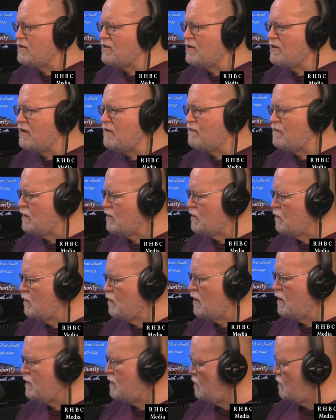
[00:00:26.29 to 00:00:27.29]
This
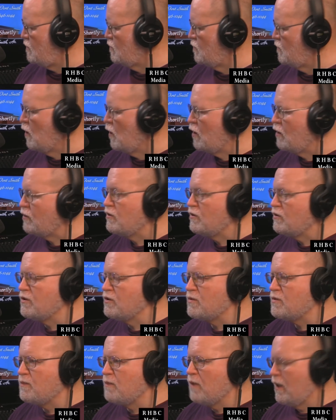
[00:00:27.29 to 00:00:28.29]
evening's message, brought to
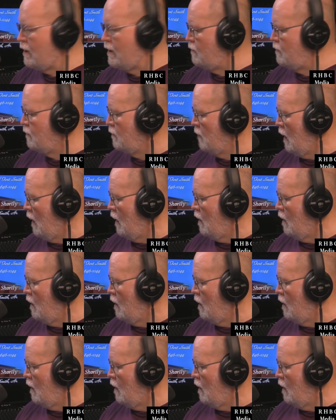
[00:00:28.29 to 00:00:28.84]
us by